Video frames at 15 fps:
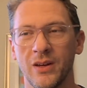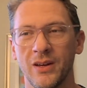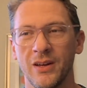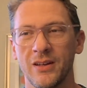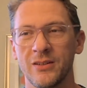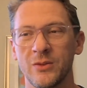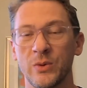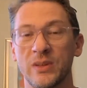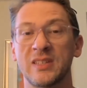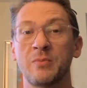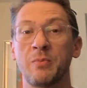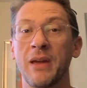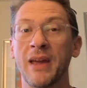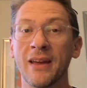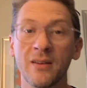to
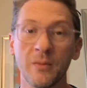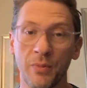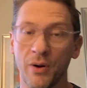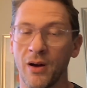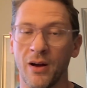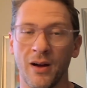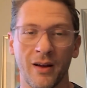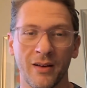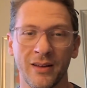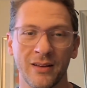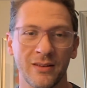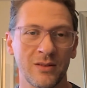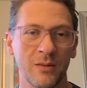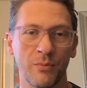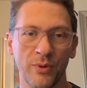expand upon and
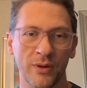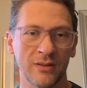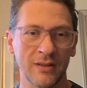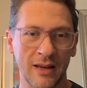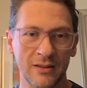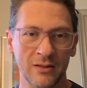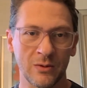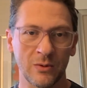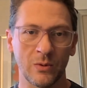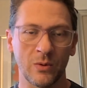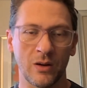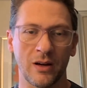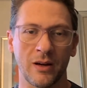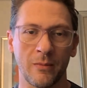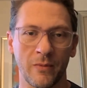to bring that to
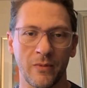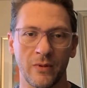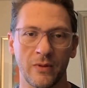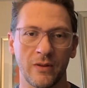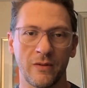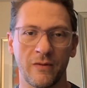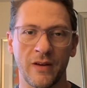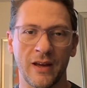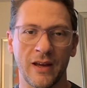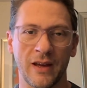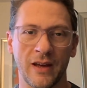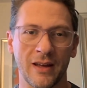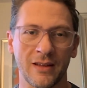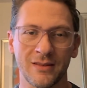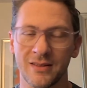the
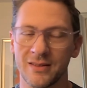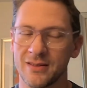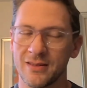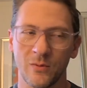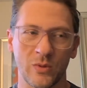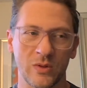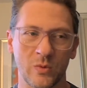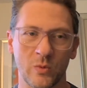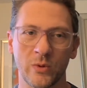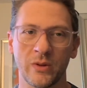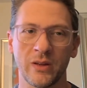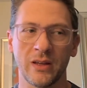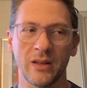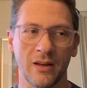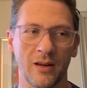fans was
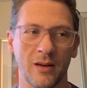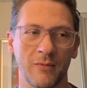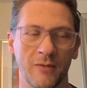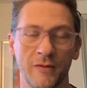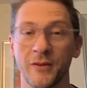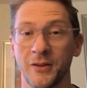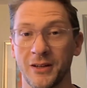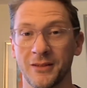really fulfilling.